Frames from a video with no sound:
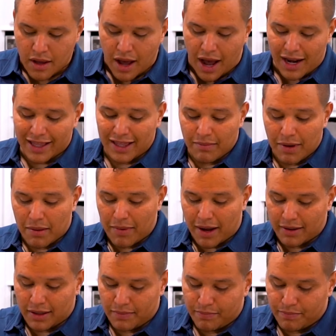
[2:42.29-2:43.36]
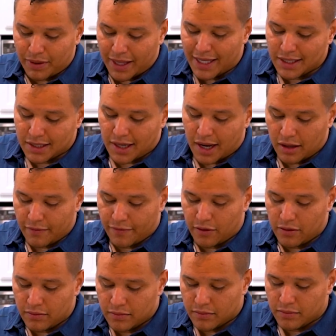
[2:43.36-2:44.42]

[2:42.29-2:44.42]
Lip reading: I like to make my plates colorful.